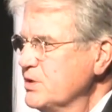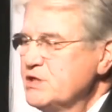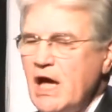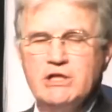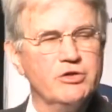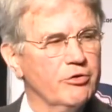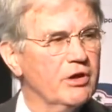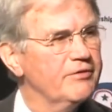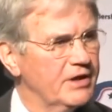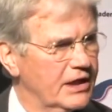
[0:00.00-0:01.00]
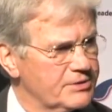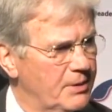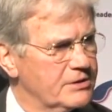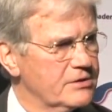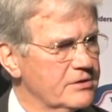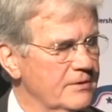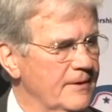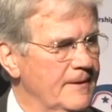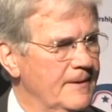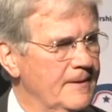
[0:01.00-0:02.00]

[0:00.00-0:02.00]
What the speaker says: besides their living expenses.